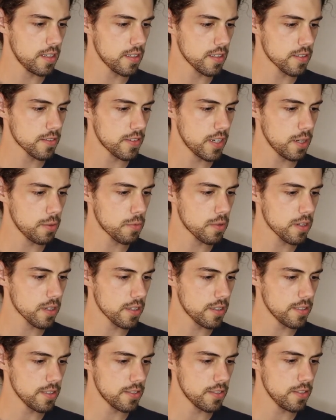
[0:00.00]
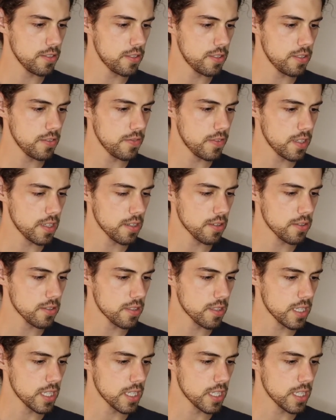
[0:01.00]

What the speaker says: "Great work on your YouTube videos.